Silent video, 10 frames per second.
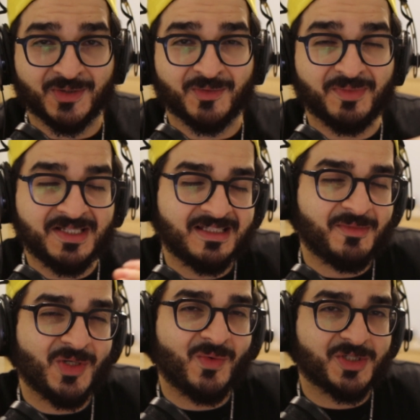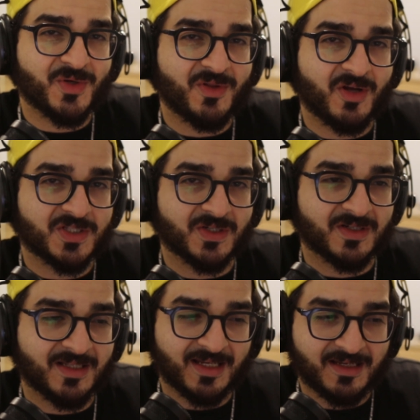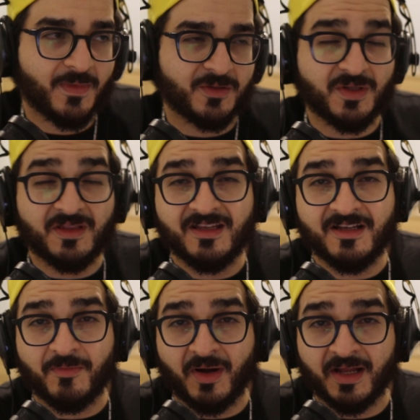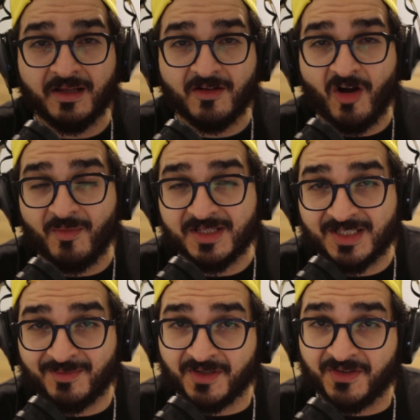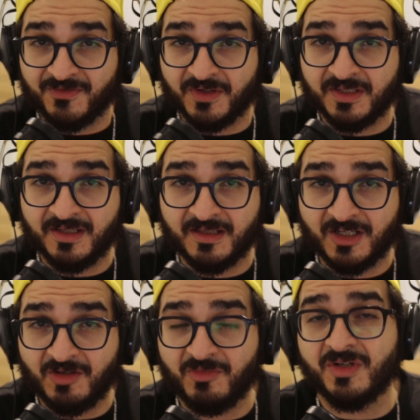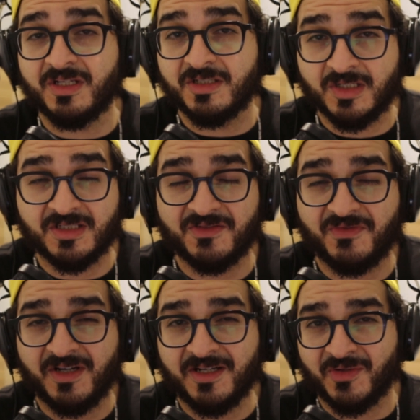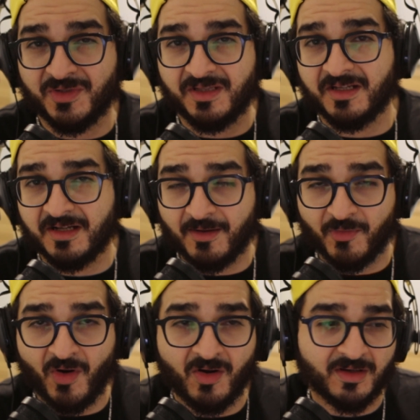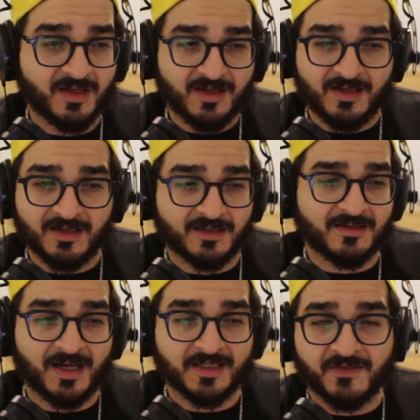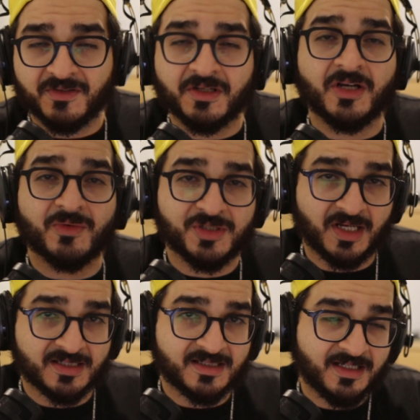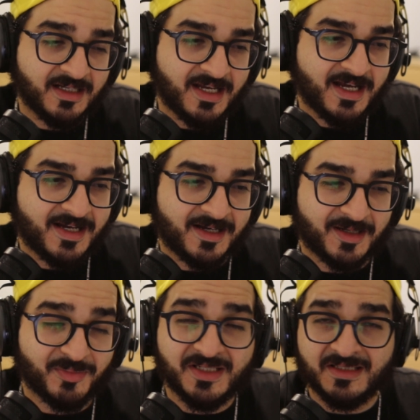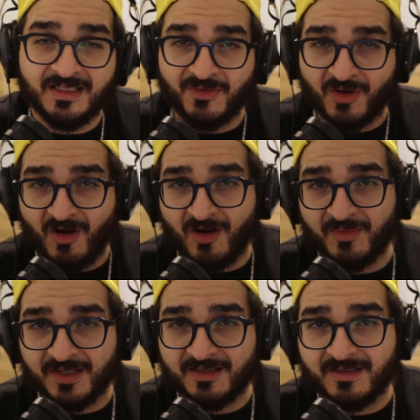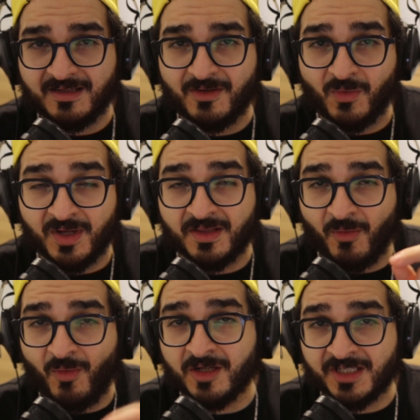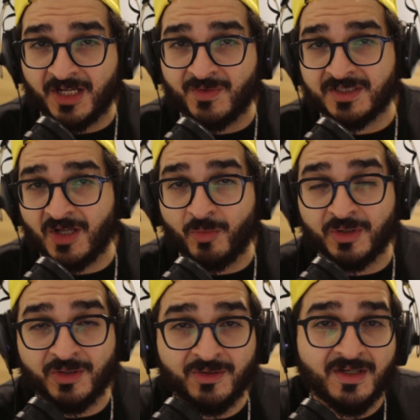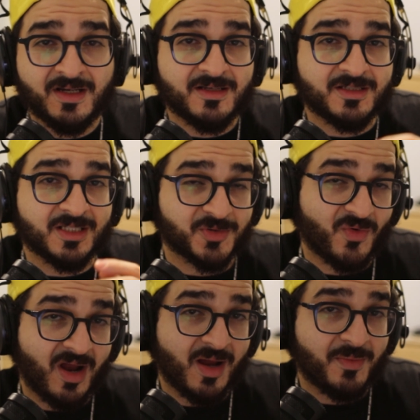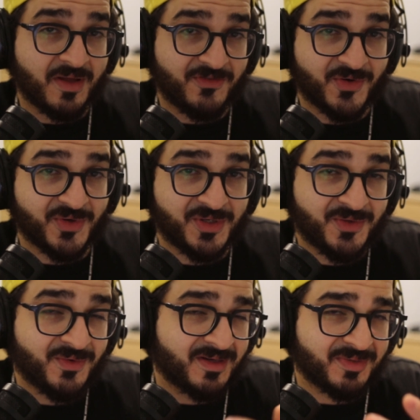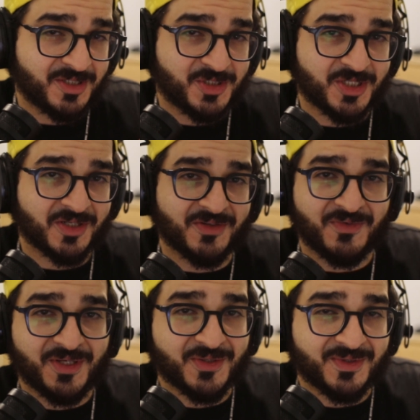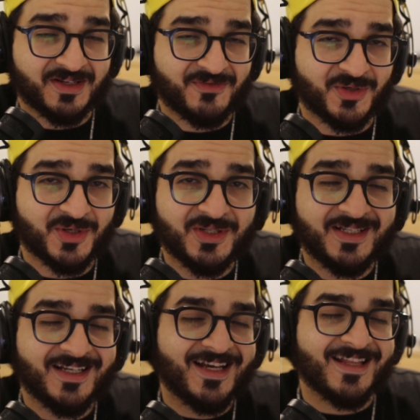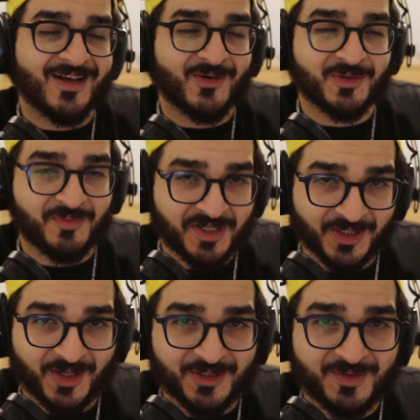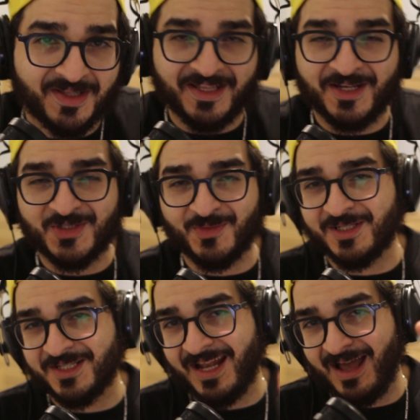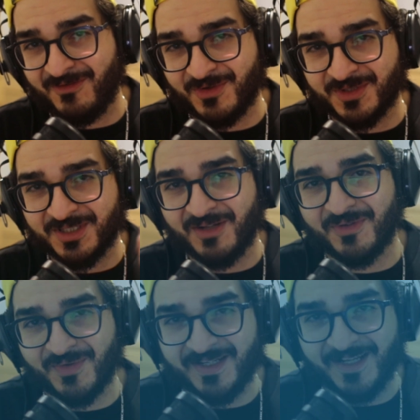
Please let me know what your thoughts are. Like, do you think my comments about the F U D and the community is justified, or do you think I'm wrong? Uh, I'd love to hear what you guys think. Uh, please leave your comment with a wallet address down below. Subscribe if you're new, and please share the video if you could. That would mean a lot to me. Thank you so much, and have yourself a great day.